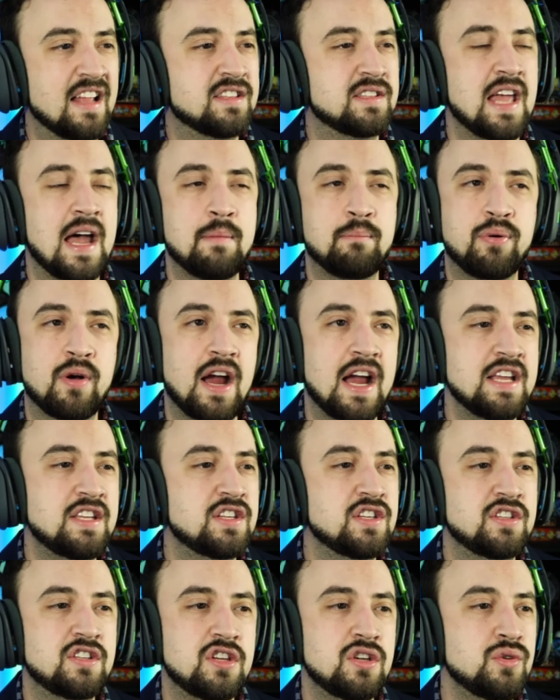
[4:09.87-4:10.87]
that
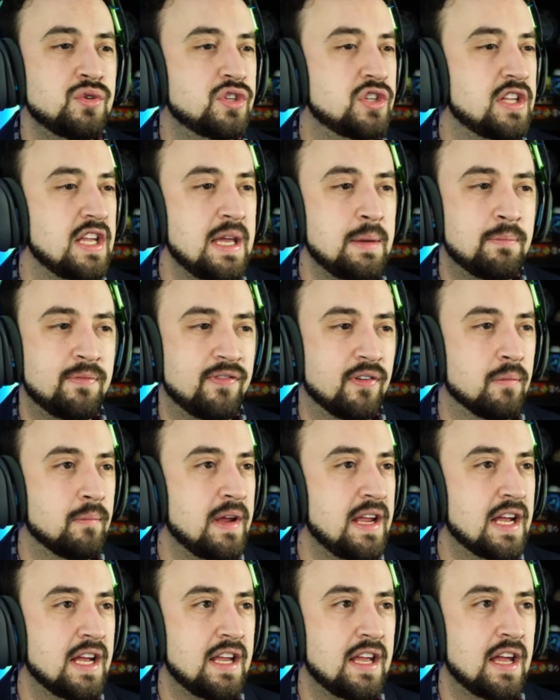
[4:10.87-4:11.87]
price is too steep for
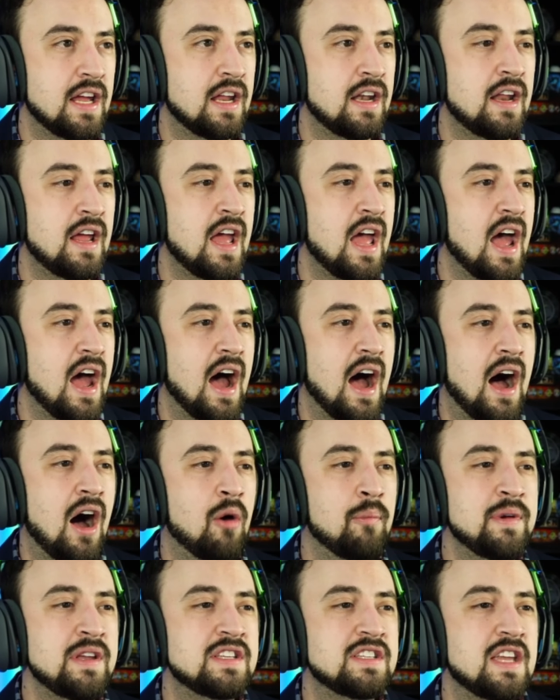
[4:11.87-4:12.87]
me again.
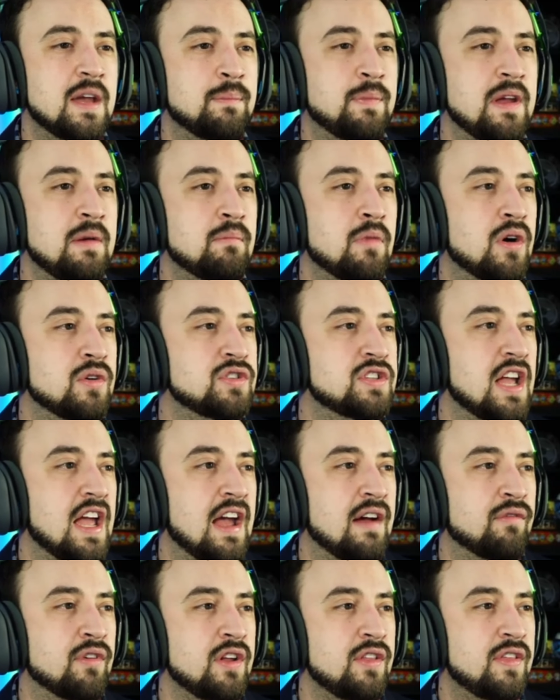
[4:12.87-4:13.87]
I'll be skipping most
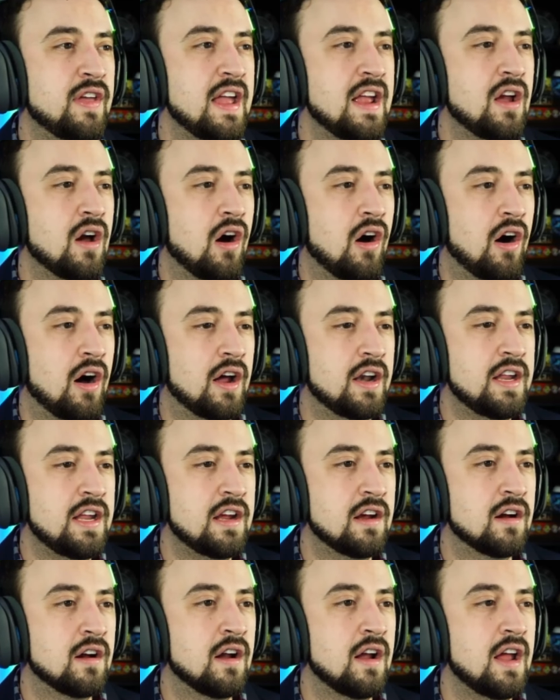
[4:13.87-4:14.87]
everything on
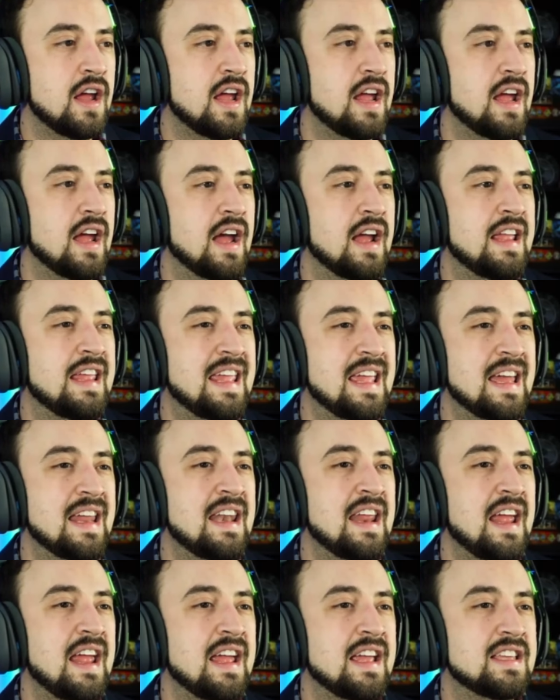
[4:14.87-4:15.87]
here,
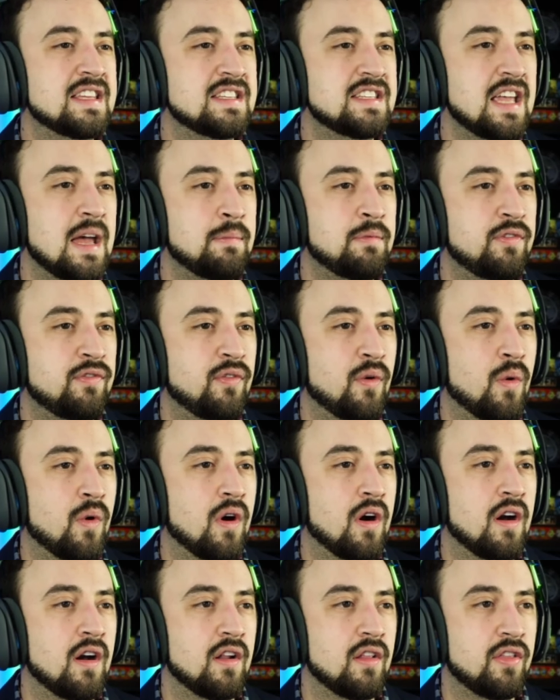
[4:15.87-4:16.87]
again, except
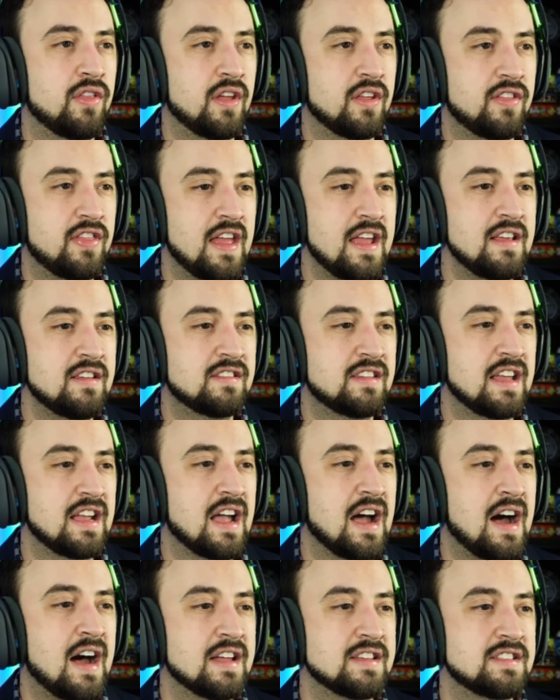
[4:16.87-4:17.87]
for the things
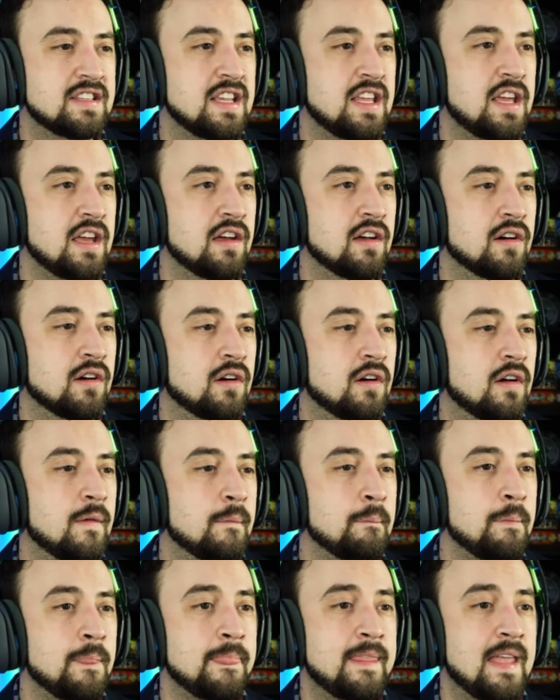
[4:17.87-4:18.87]
that cost gil
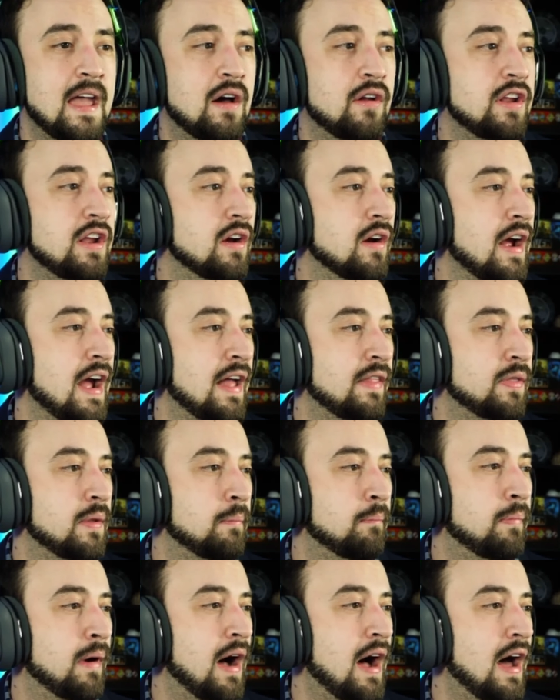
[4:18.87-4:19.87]
down here at
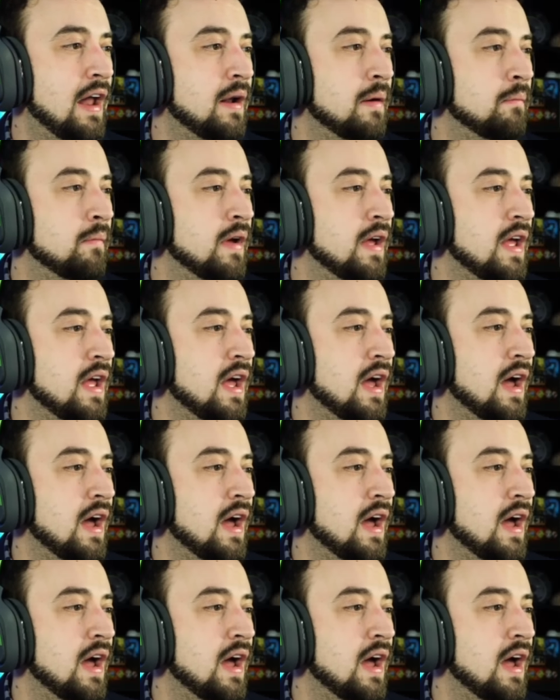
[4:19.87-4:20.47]
the bottom.